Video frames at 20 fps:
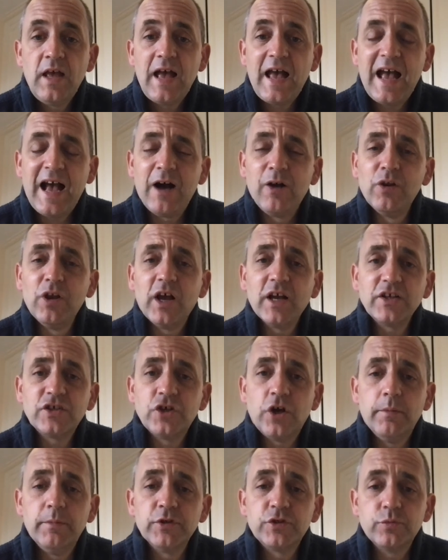How like
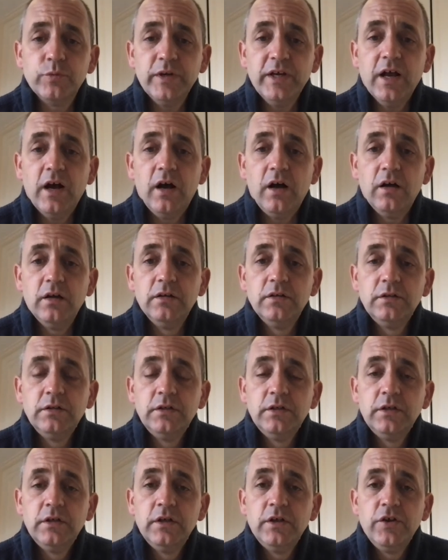Thomas we are.
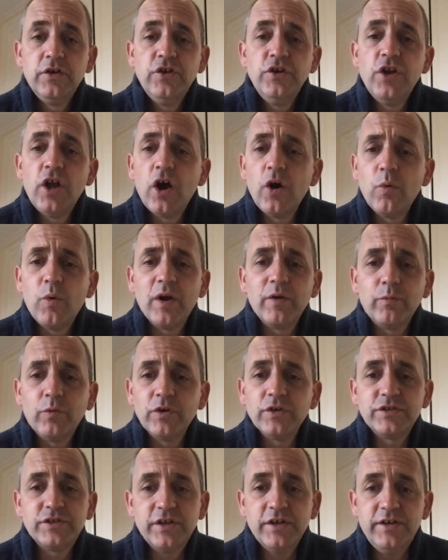No one
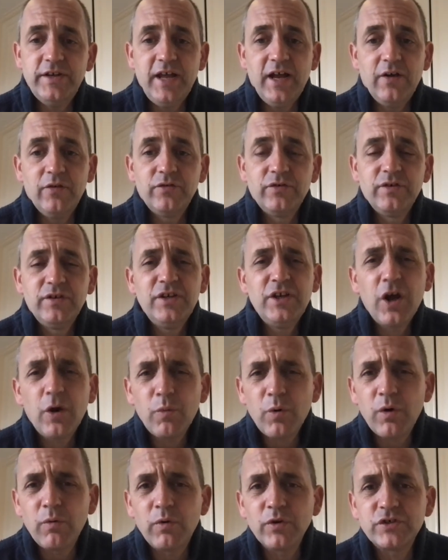wants to doubt. No
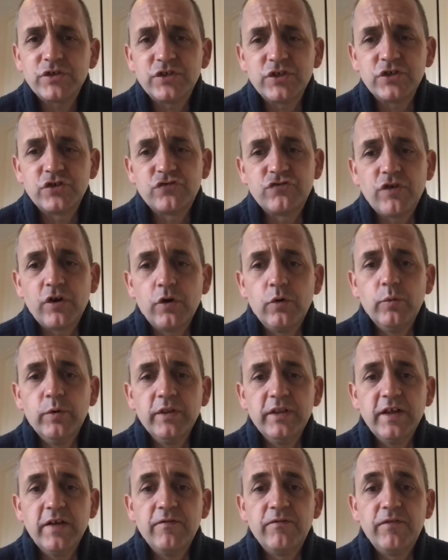one wants to struggle
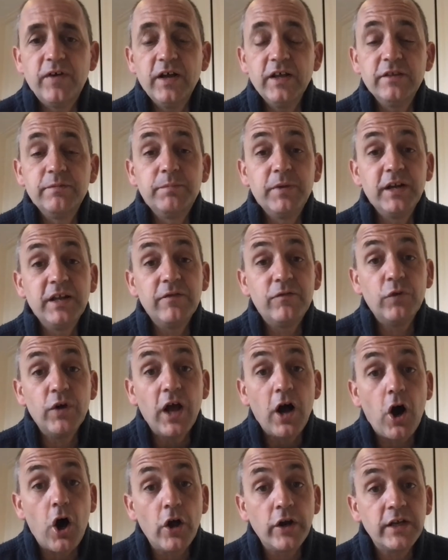with their faith. But if
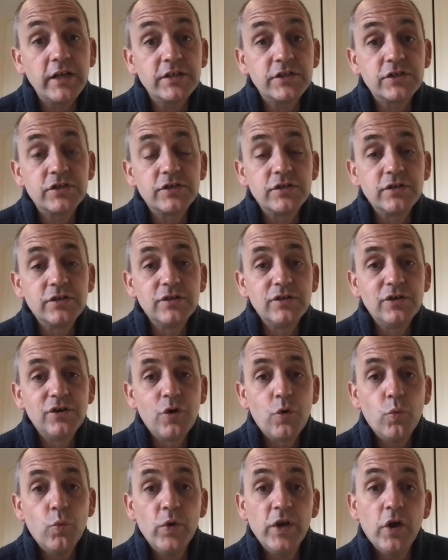we're honest,
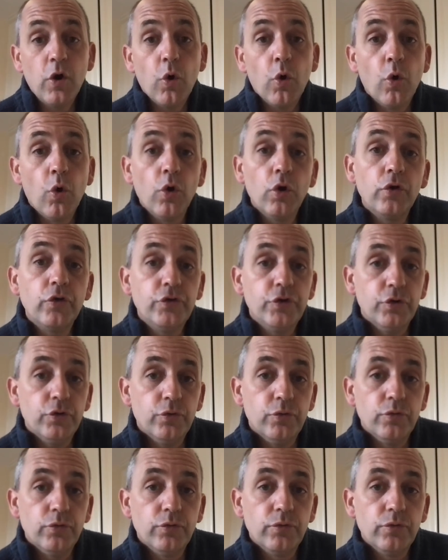we all do.